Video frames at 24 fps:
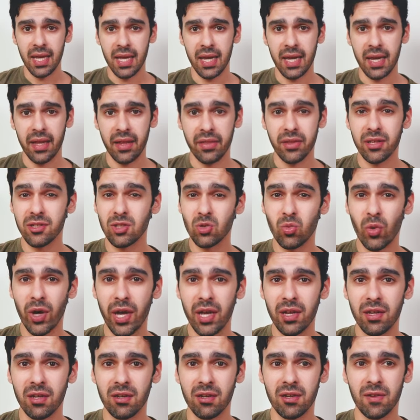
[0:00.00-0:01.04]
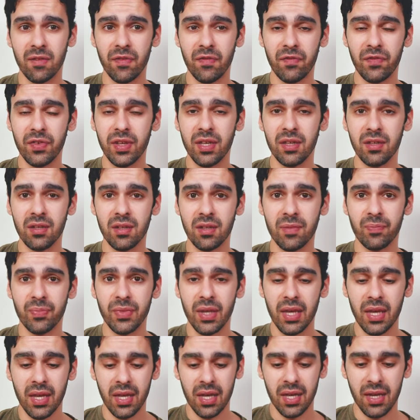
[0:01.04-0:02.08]
Uh, this way you're going to feel
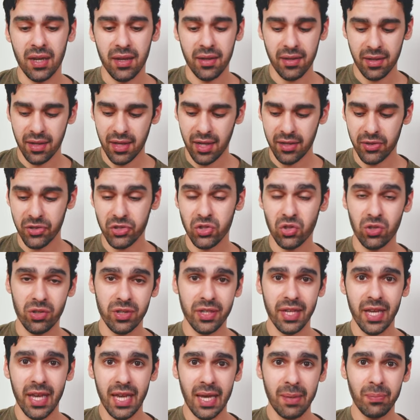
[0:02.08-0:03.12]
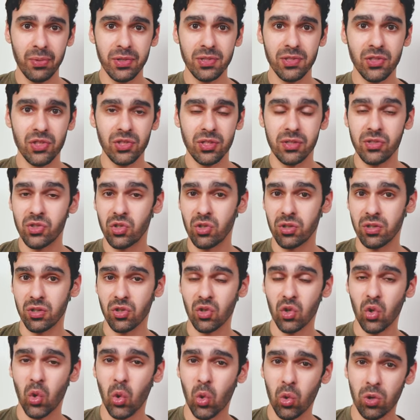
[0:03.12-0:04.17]
uh, kind of certain hand positions, certain
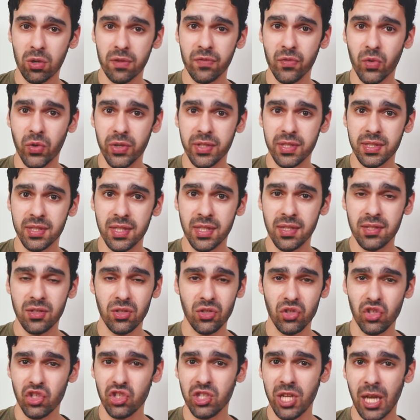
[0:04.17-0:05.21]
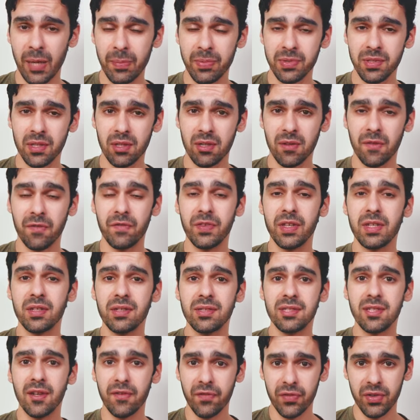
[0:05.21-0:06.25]
chord voicings and shapes are going to feel
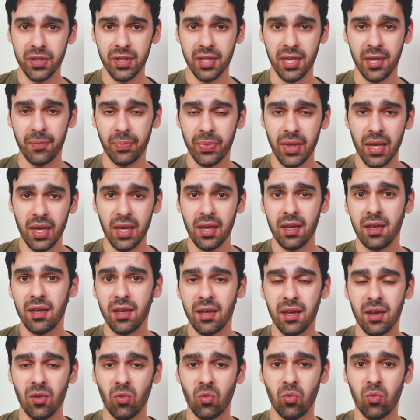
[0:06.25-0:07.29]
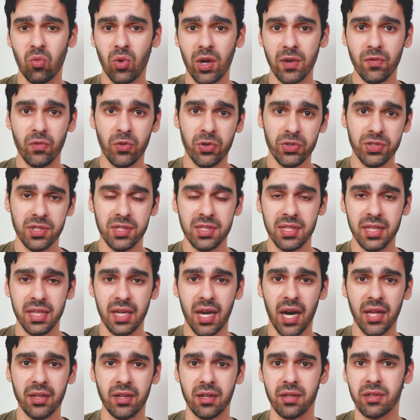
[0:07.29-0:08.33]
differently uh, one versus the
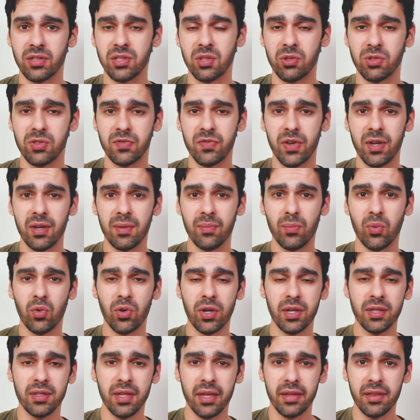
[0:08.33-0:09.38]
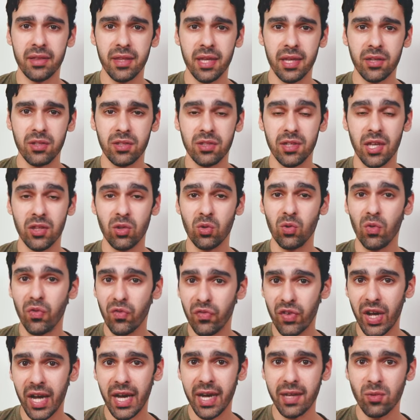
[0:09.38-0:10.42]
other. So it's very important, I think, that you
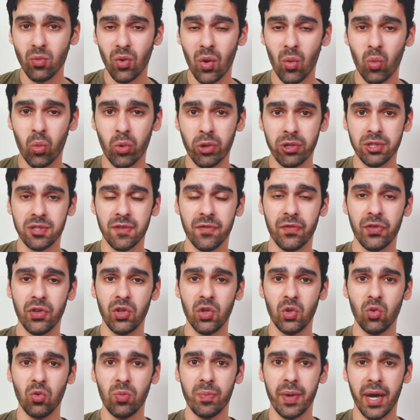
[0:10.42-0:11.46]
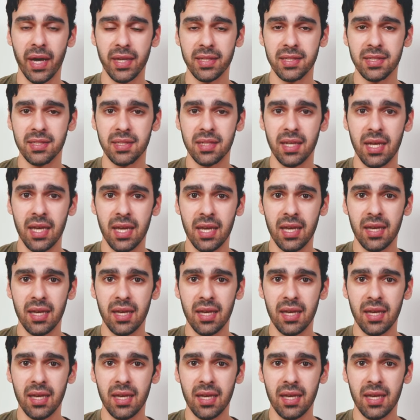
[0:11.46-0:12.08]
find what works for you best